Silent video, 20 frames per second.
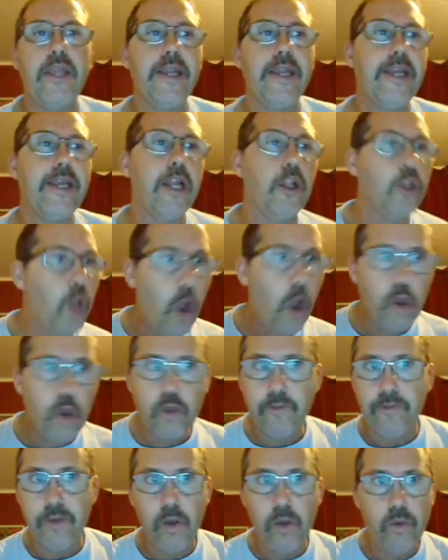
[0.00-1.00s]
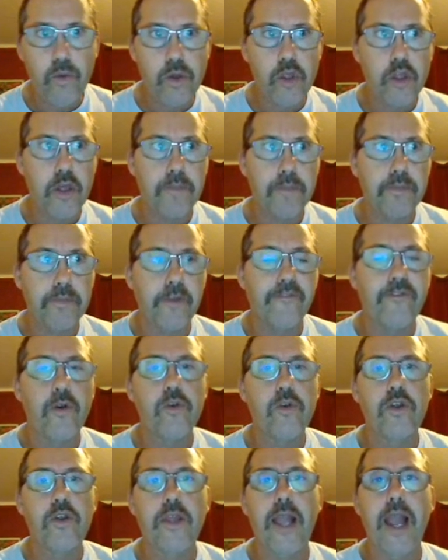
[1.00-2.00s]
get a large viewership the
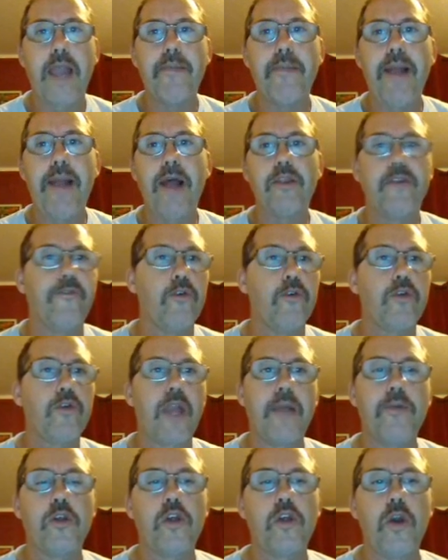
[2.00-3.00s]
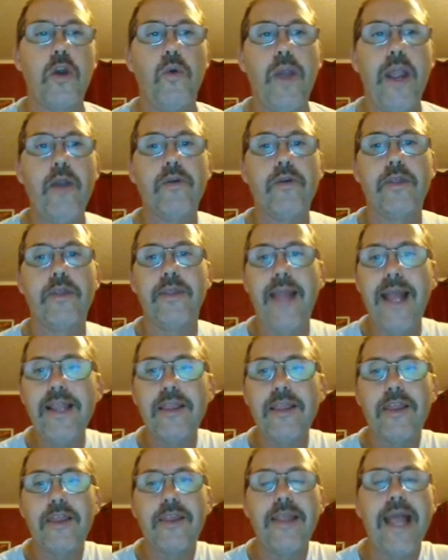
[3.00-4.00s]
first time out, the first time a show airs,
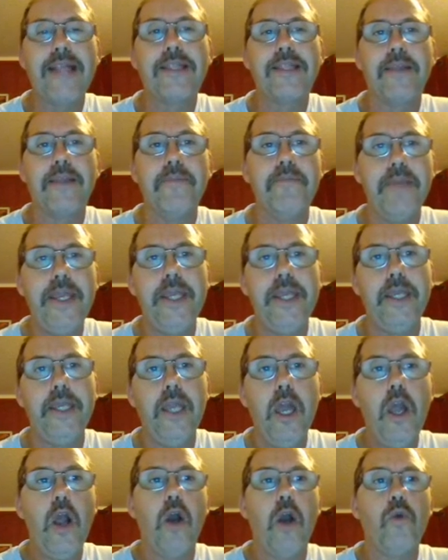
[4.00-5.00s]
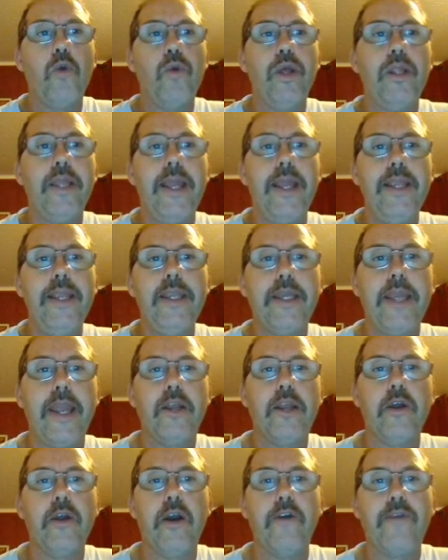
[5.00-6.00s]
that's not to me a real
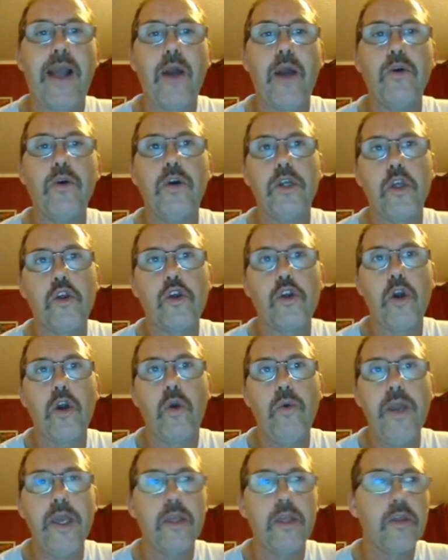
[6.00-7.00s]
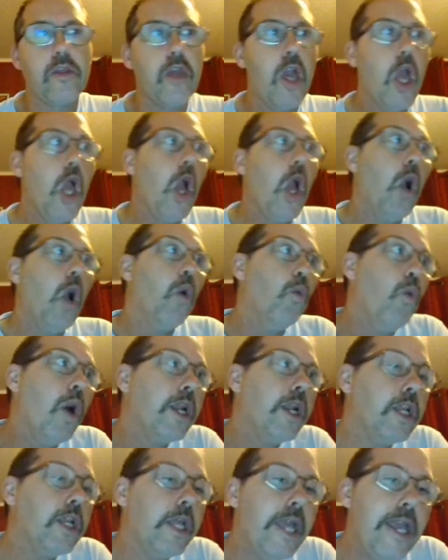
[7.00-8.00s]
indicator of how good a show is.
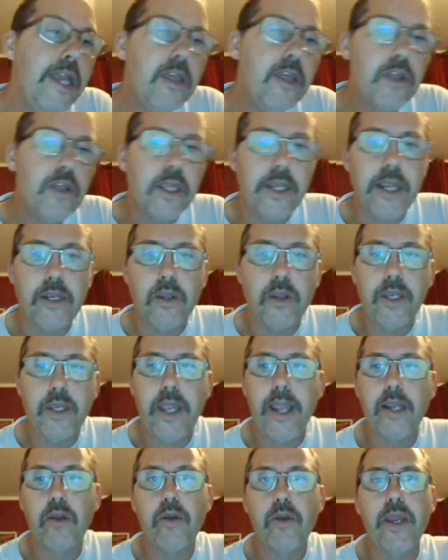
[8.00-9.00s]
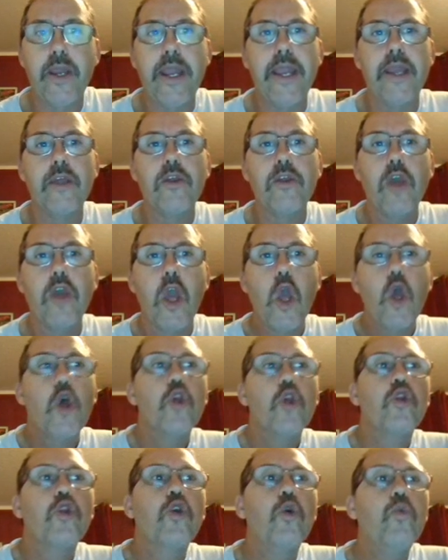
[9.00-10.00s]
What is an indicator is
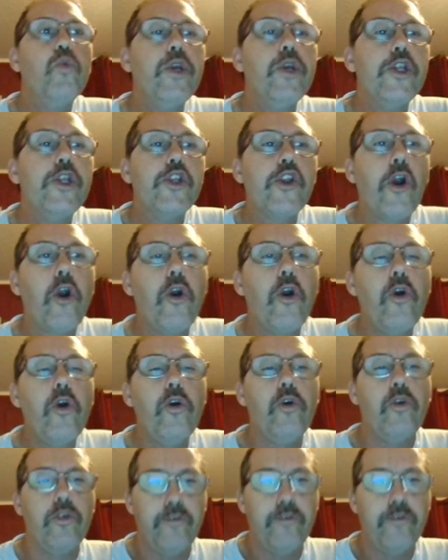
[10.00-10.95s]
the return